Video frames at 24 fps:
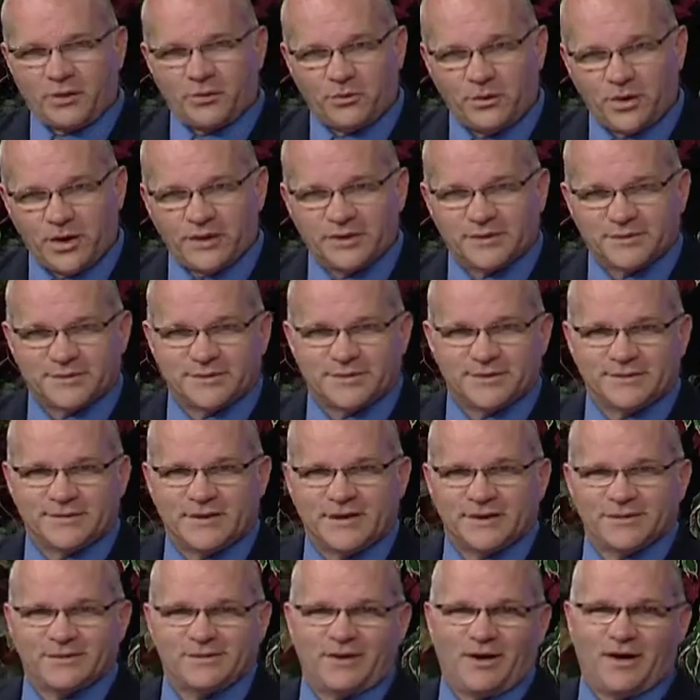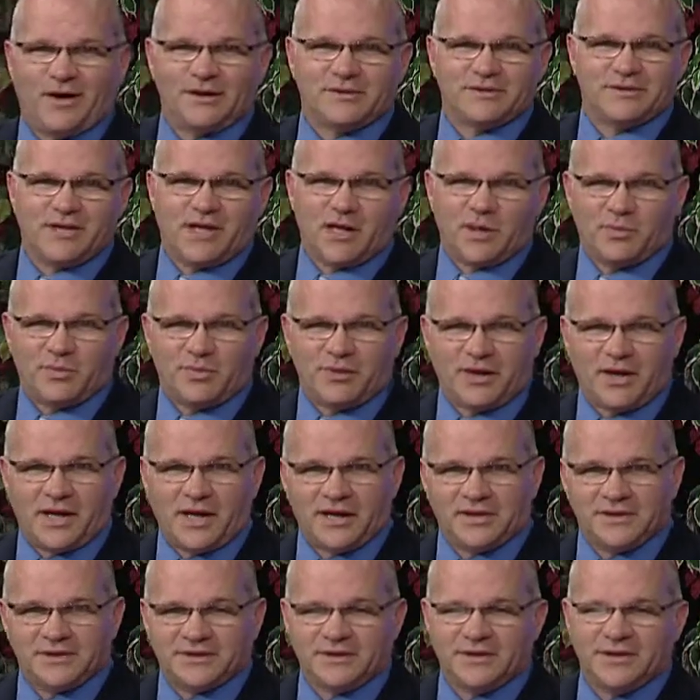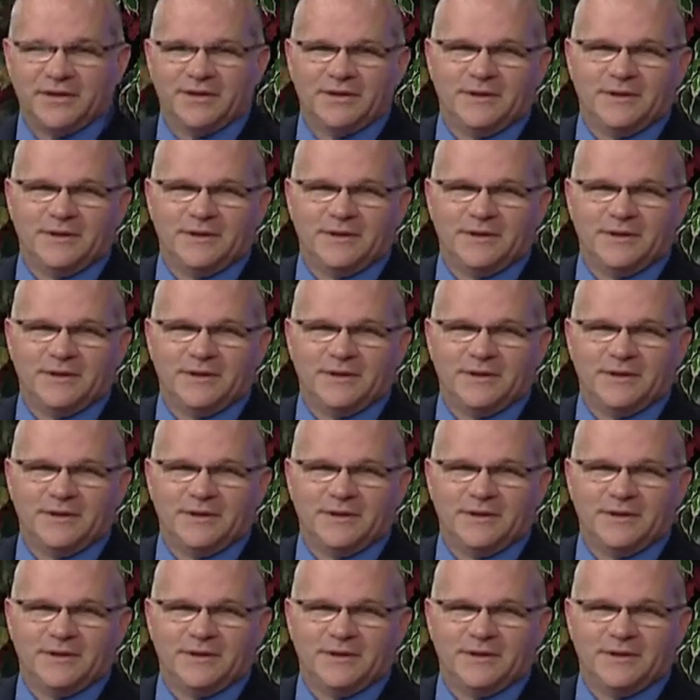witnesses that saw it take place.